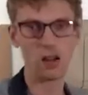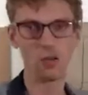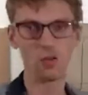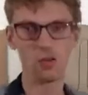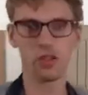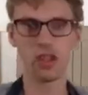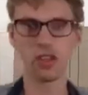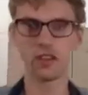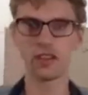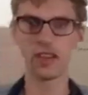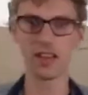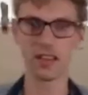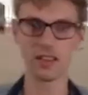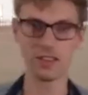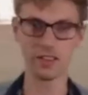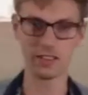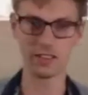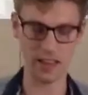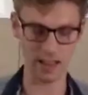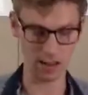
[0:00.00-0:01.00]
thing to
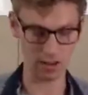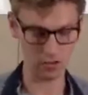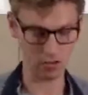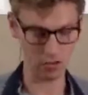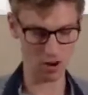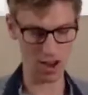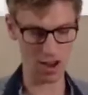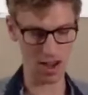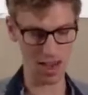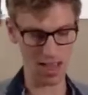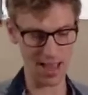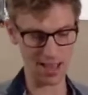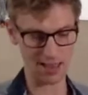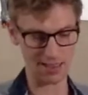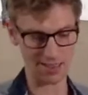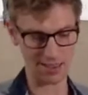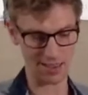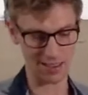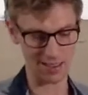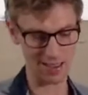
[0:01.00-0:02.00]
consider really is
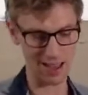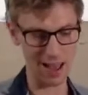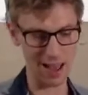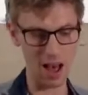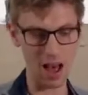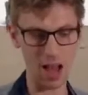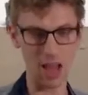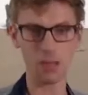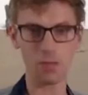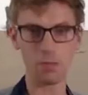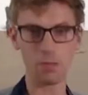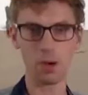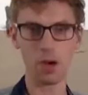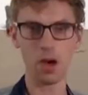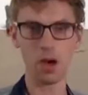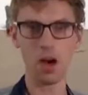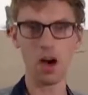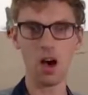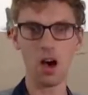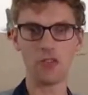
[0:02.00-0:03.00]
the type
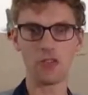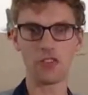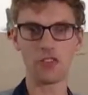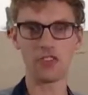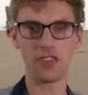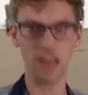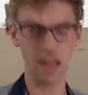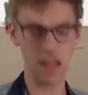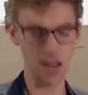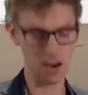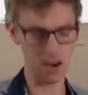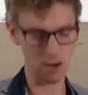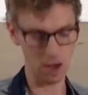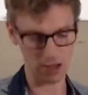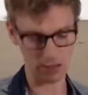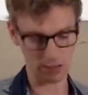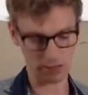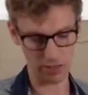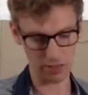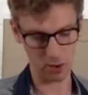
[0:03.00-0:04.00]
of steerer.
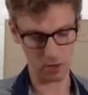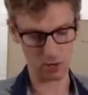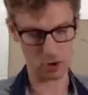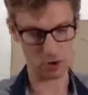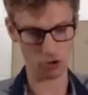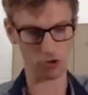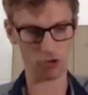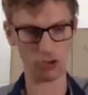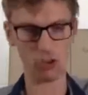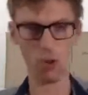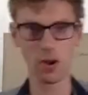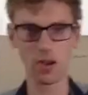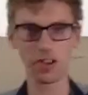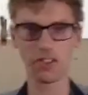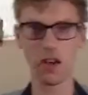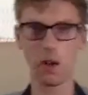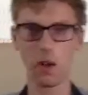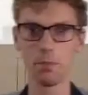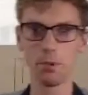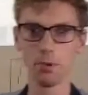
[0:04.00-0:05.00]
So I've got two
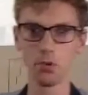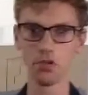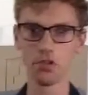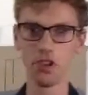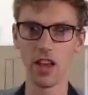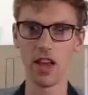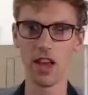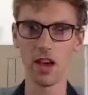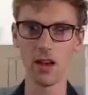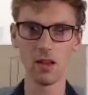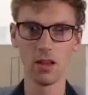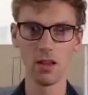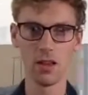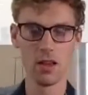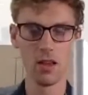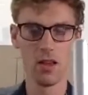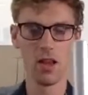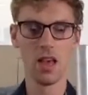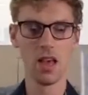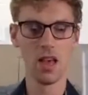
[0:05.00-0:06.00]
examples here.
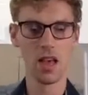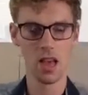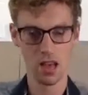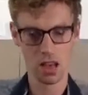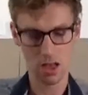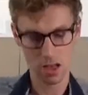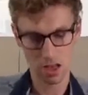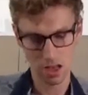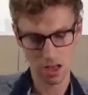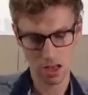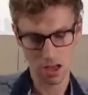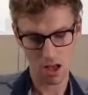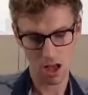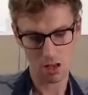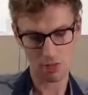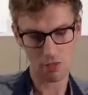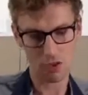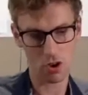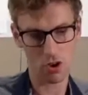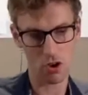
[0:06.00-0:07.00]

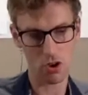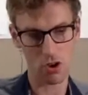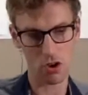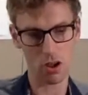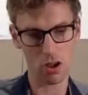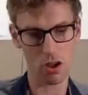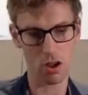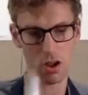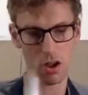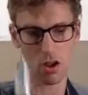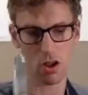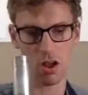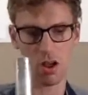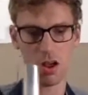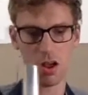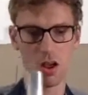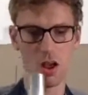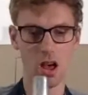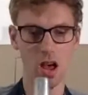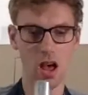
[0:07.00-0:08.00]
I've got
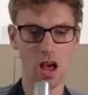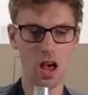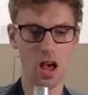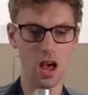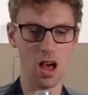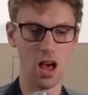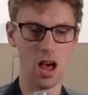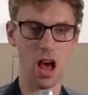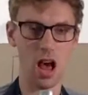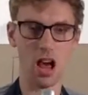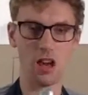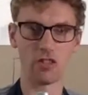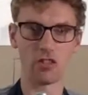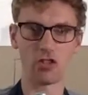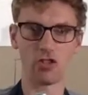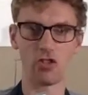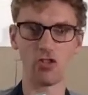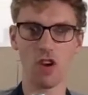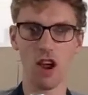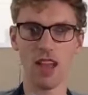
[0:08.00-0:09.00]
a
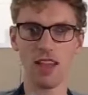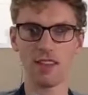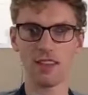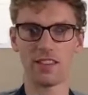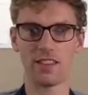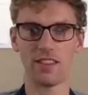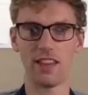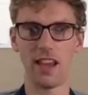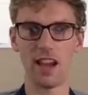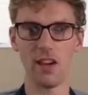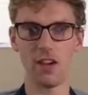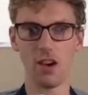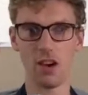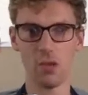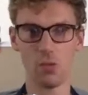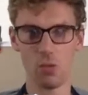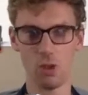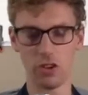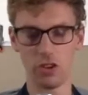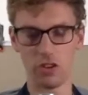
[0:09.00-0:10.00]
straight
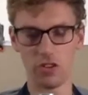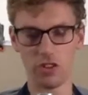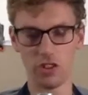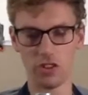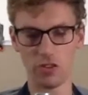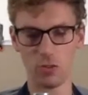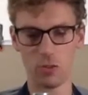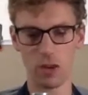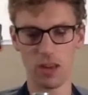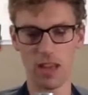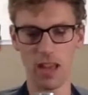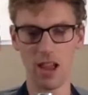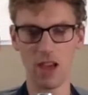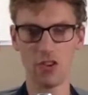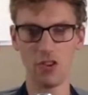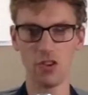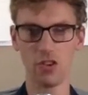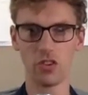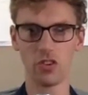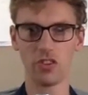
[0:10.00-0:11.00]
steerer, which is this one here, and
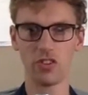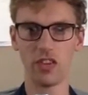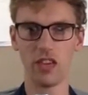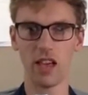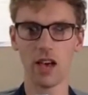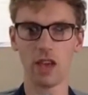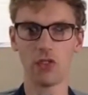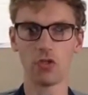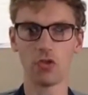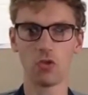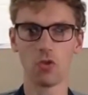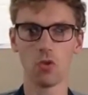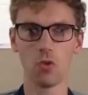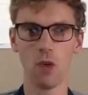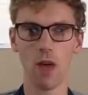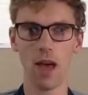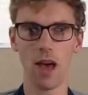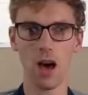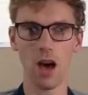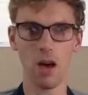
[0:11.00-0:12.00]
you can see it goes all the
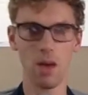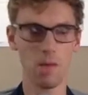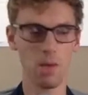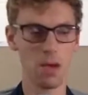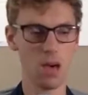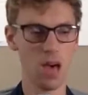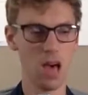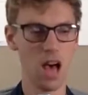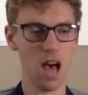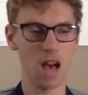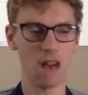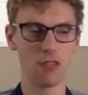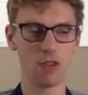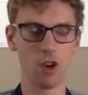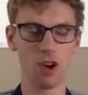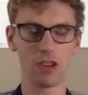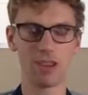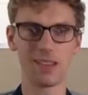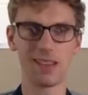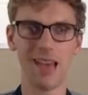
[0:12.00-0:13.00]
way up. And I've
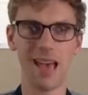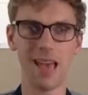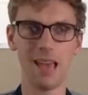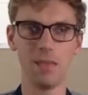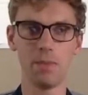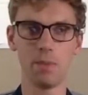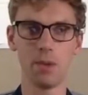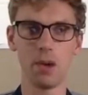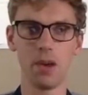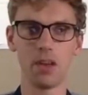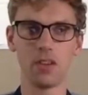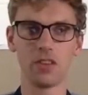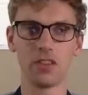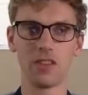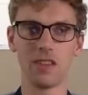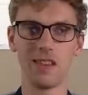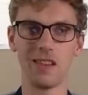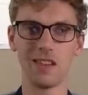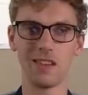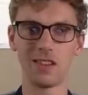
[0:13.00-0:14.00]
got a tapered. So
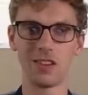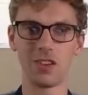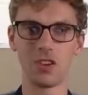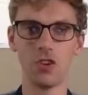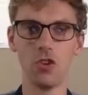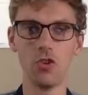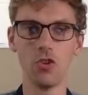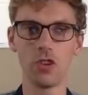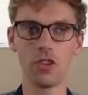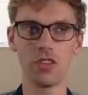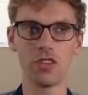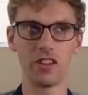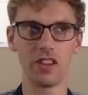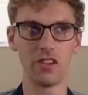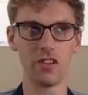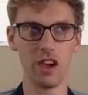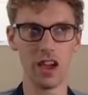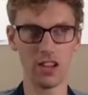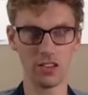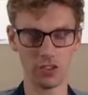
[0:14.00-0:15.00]
these are two
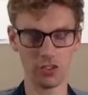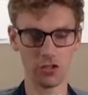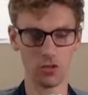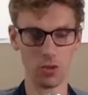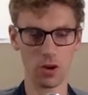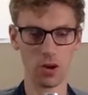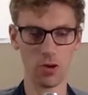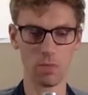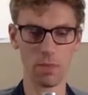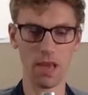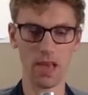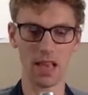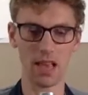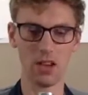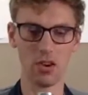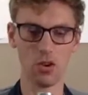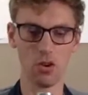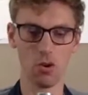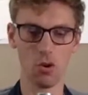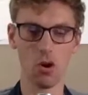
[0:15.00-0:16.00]
considerations when you're picking
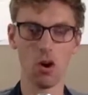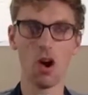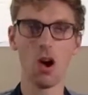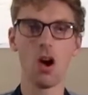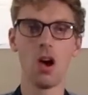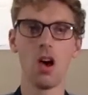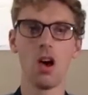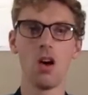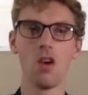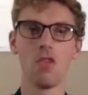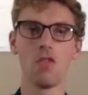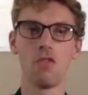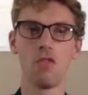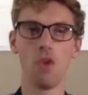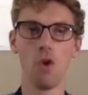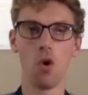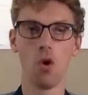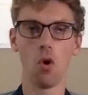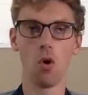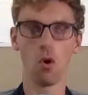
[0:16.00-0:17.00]
your
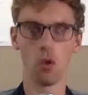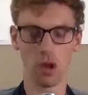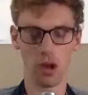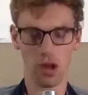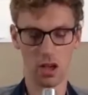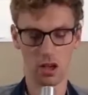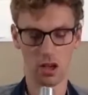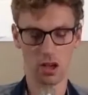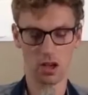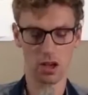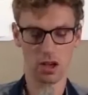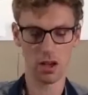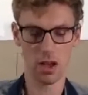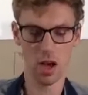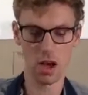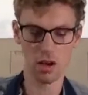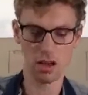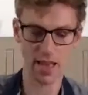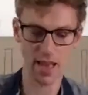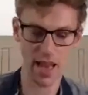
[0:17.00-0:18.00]
fork.
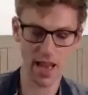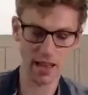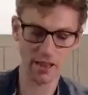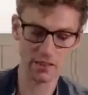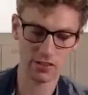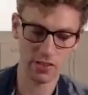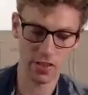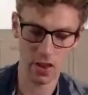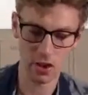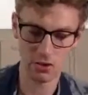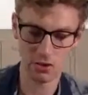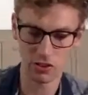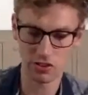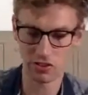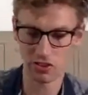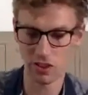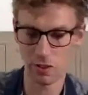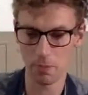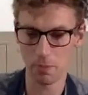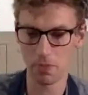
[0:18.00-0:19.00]
Okay, so those are
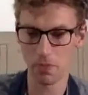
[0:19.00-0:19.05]
some